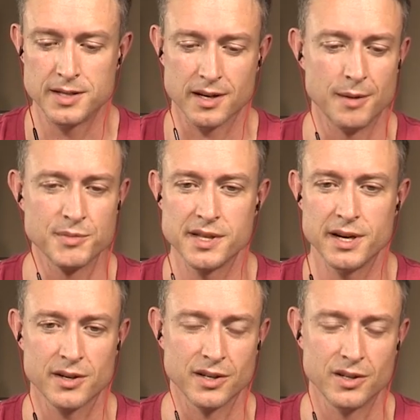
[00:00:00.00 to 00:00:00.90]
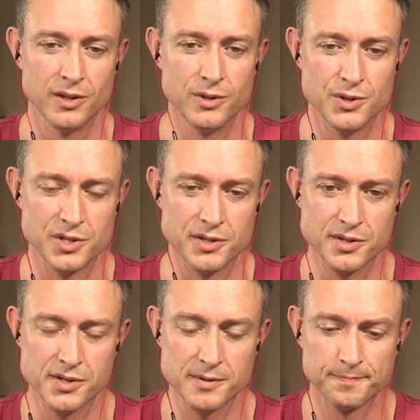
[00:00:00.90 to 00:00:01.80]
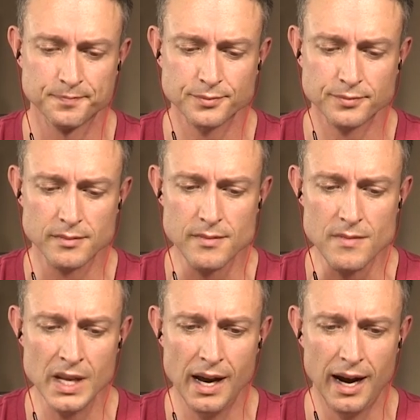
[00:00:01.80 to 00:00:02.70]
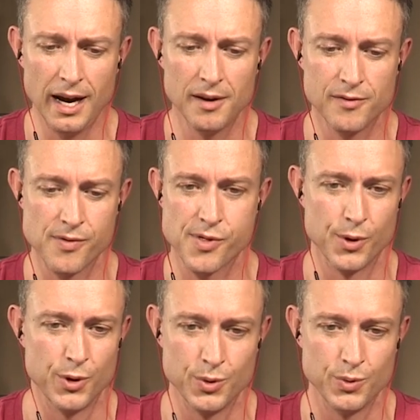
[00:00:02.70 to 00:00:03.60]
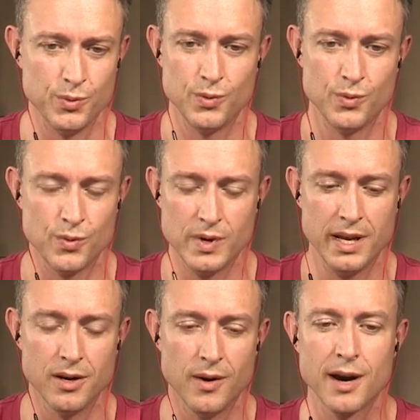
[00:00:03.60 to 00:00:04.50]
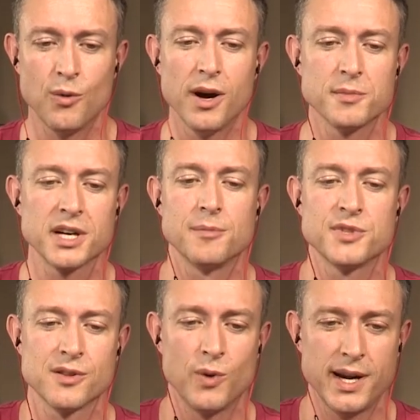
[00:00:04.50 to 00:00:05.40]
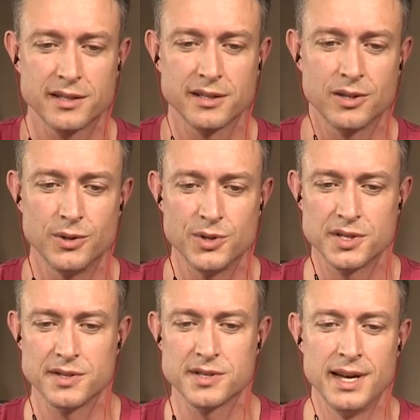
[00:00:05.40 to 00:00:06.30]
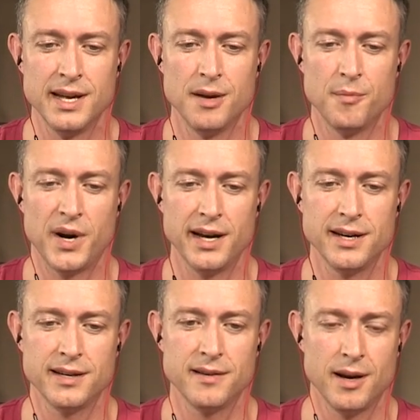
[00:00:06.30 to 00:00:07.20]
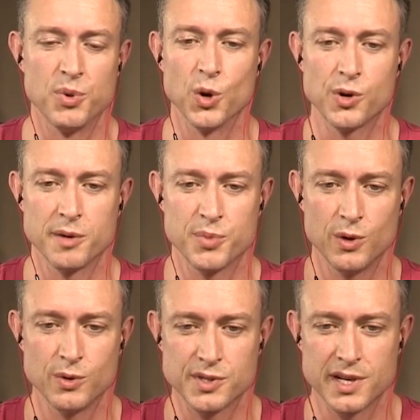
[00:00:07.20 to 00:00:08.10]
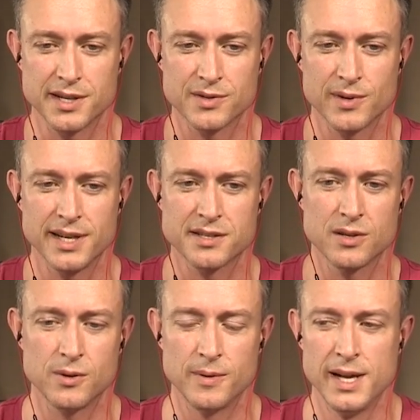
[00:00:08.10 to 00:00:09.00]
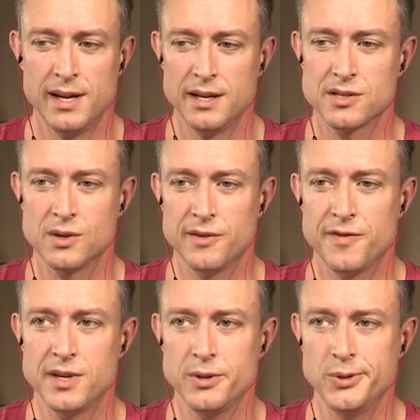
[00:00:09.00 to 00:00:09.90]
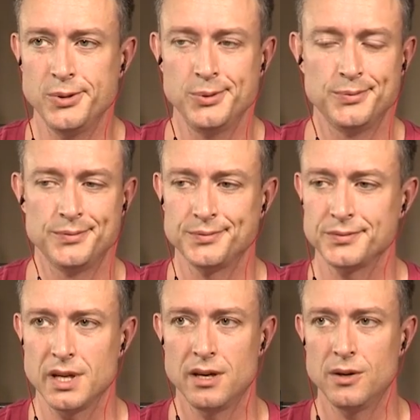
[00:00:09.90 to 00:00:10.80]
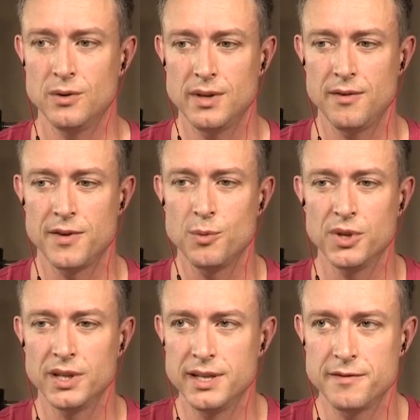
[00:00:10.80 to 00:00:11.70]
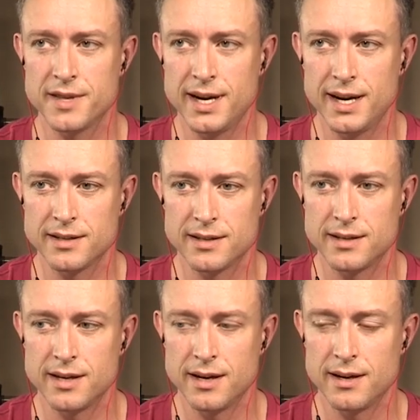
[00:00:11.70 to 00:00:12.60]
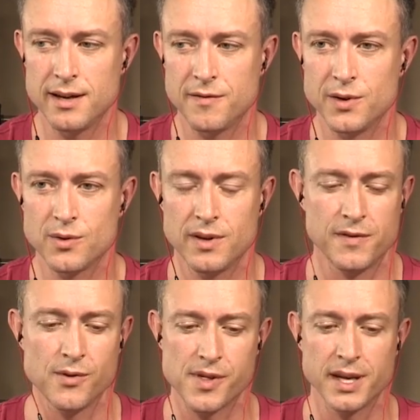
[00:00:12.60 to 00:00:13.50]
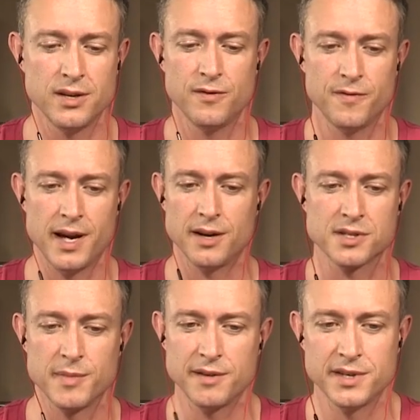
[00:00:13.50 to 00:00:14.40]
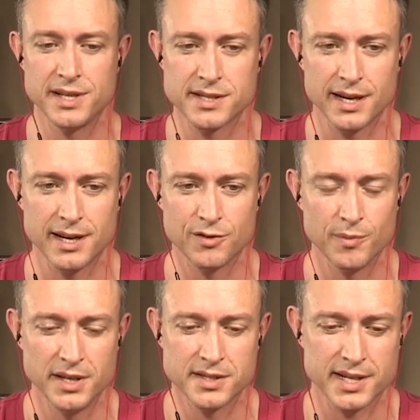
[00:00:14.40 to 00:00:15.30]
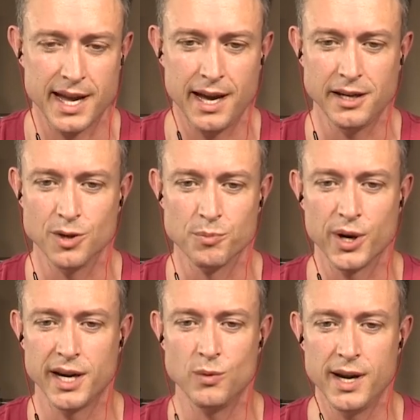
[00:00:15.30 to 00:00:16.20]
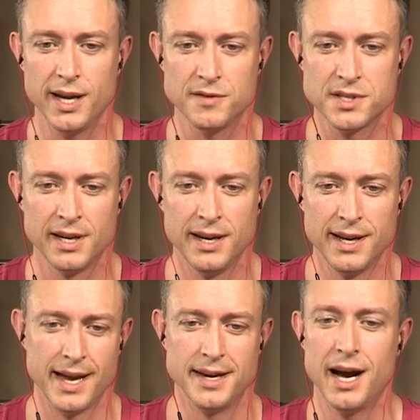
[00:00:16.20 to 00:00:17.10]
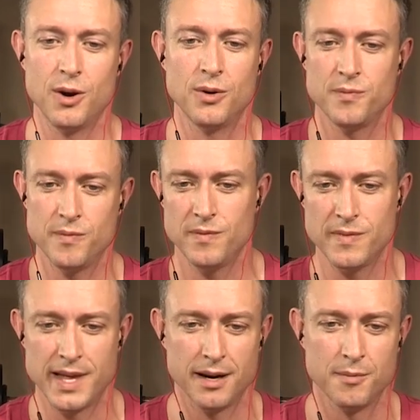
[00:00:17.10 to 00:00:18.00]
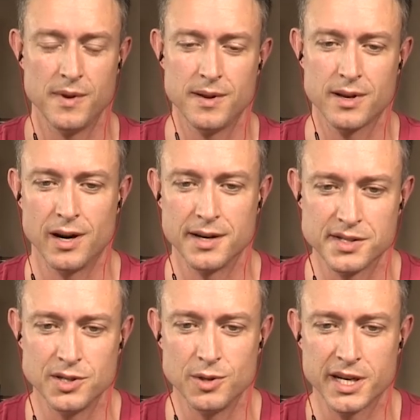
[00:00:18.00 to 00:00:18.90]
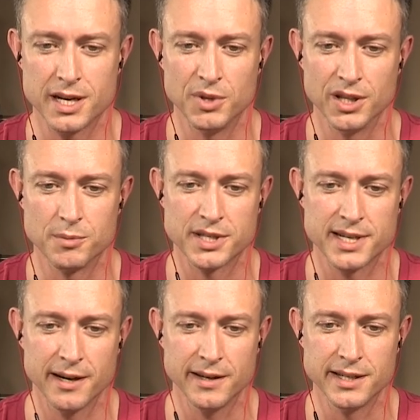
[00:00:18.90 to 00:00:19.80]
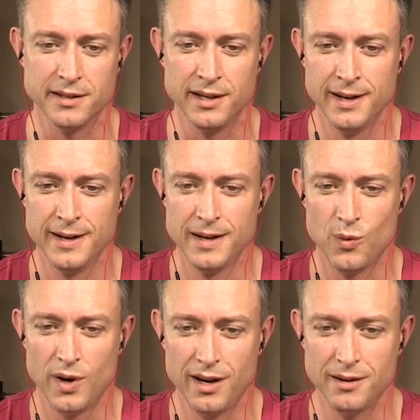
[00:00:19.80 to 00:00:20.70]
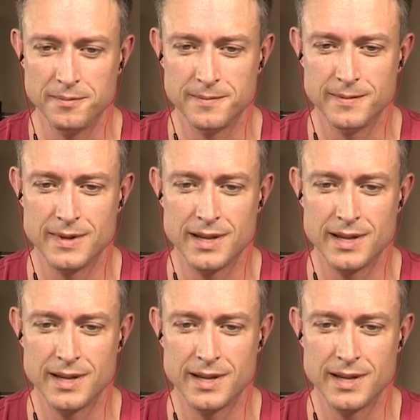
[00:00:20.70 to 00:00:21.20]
come to their conclusions through, you know, I don't want them to come to the right conclusions by a broken process, right? So if you believe that, if you think you've found some evidence that government is scanning your brain waves and now that causes you to become a libertarian, well,